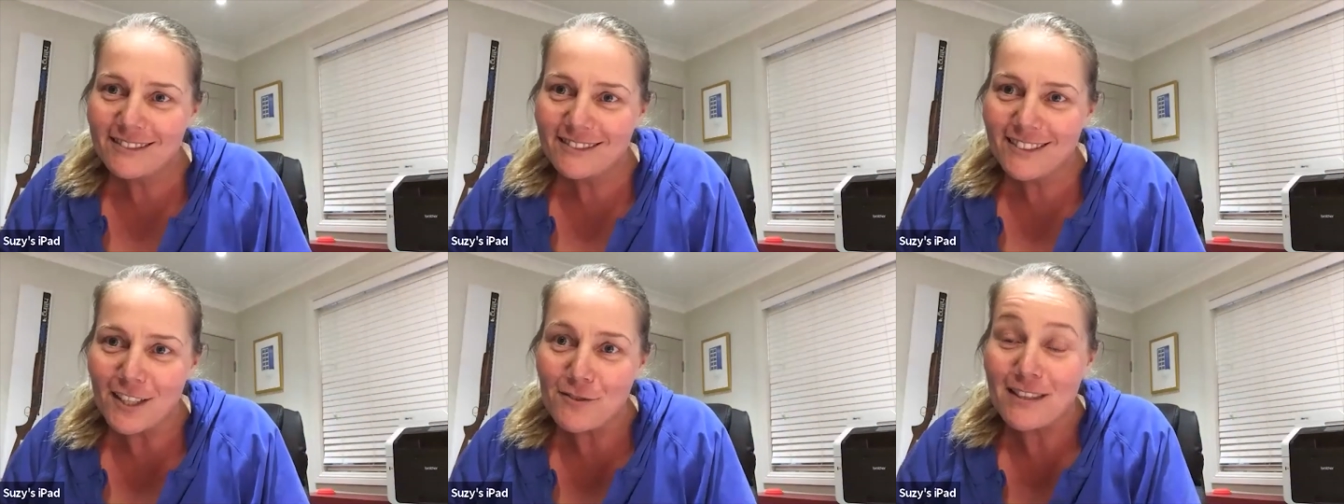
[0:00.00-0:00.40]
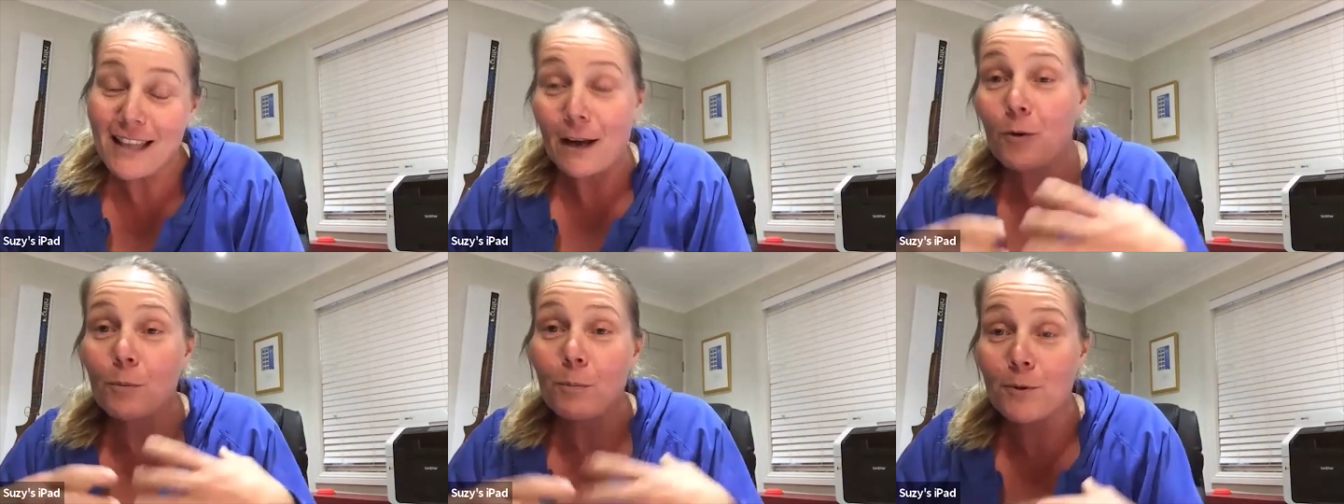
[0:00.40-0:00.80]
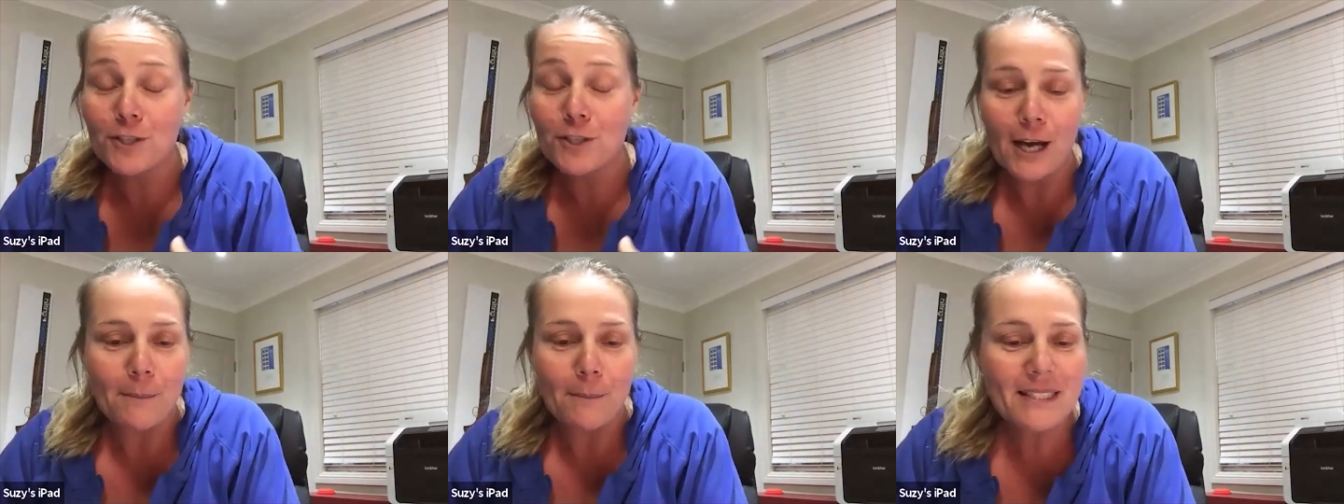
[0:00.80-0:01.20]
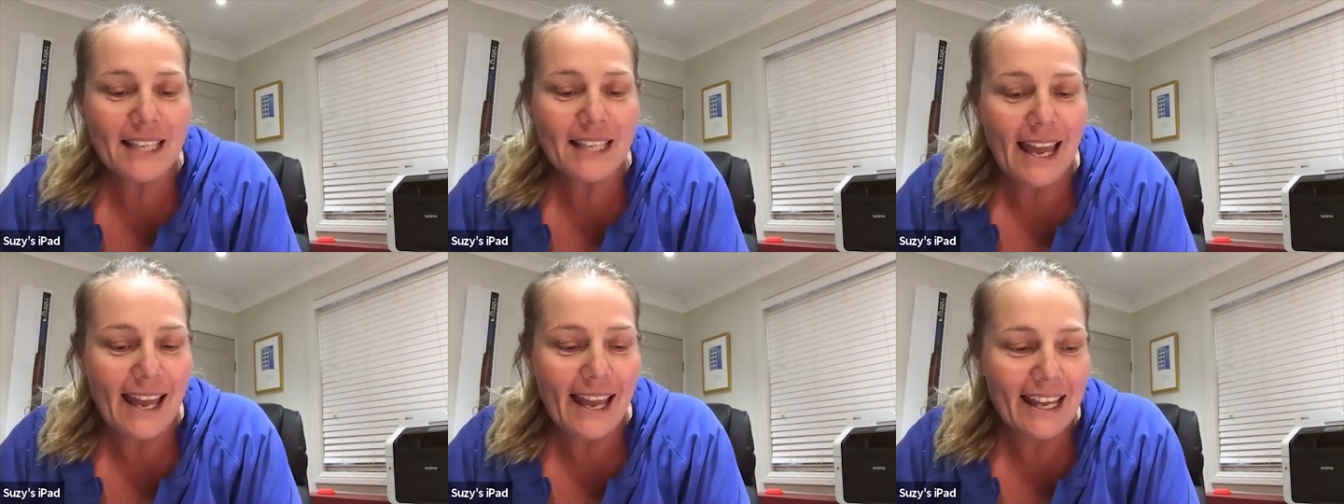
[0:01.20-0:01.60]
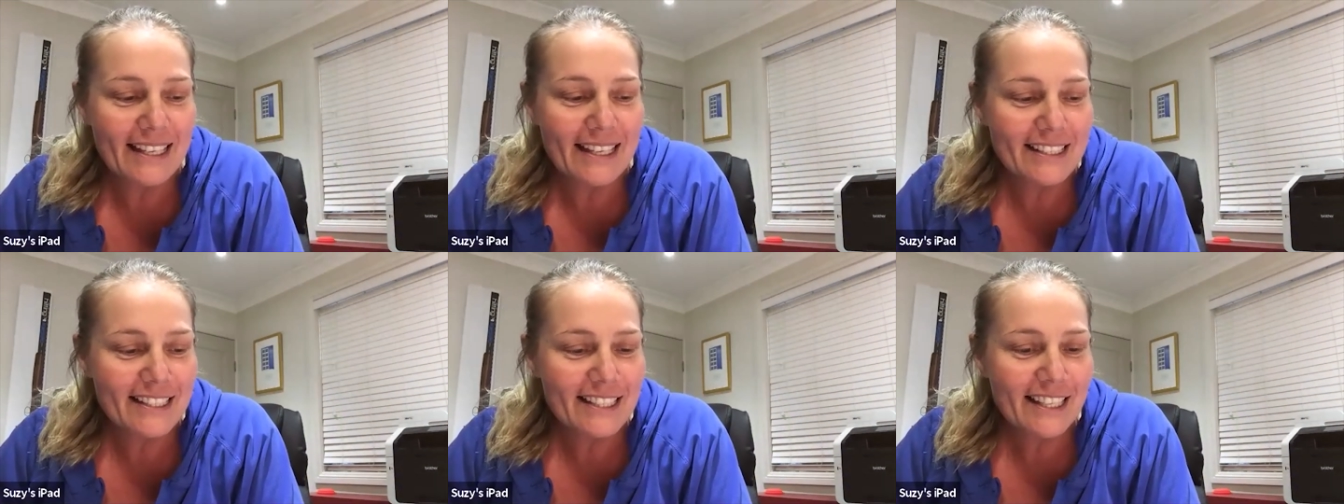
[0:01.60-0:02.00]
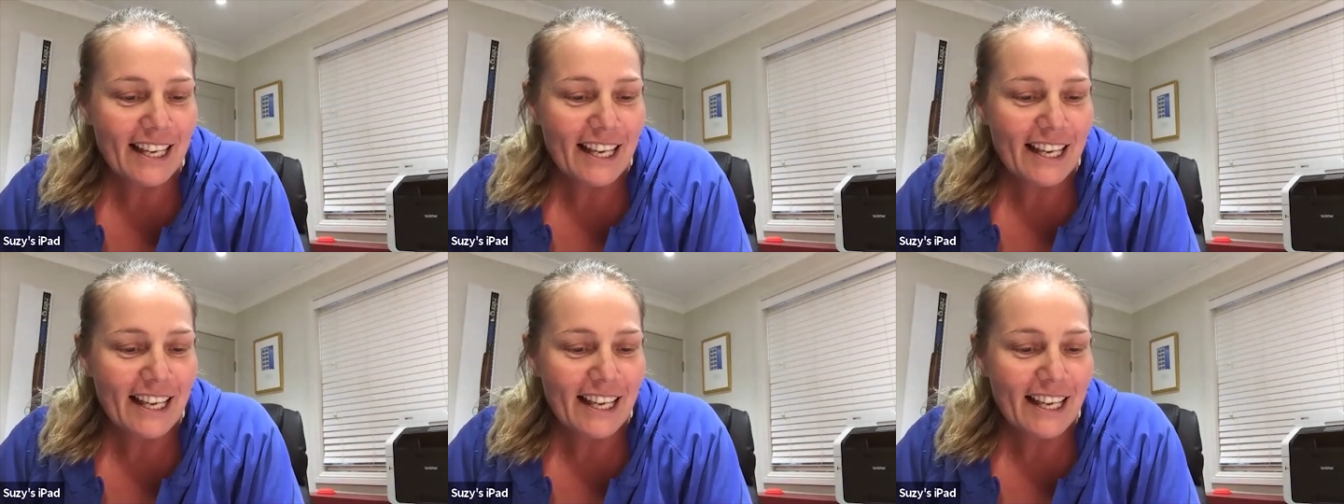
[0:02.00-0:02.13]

those knuckle push-ups and